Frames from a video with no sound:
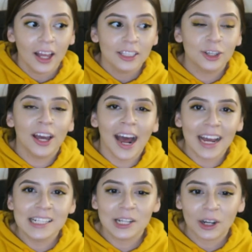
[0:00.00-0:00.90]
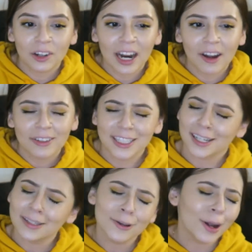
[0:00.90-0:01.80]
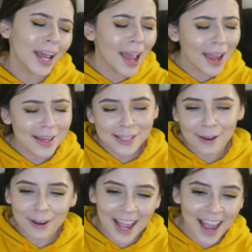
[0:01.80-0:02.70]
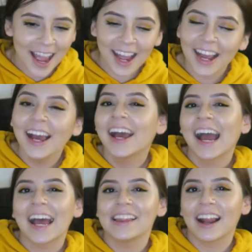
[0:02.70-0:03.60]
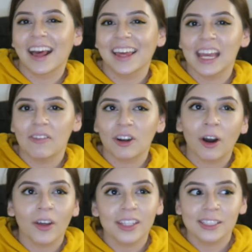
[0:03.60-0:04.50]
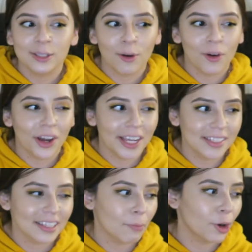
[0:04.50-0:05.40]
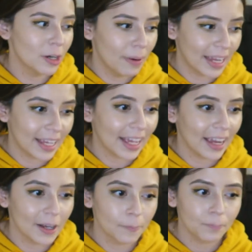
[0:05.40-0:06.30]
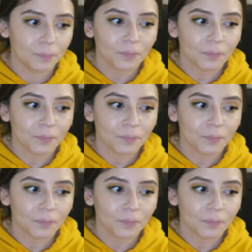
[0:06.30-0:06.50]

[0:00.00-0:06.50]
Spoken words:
So I took her out and I was like, it's okay. And then I like gave her all these toys and put her back in.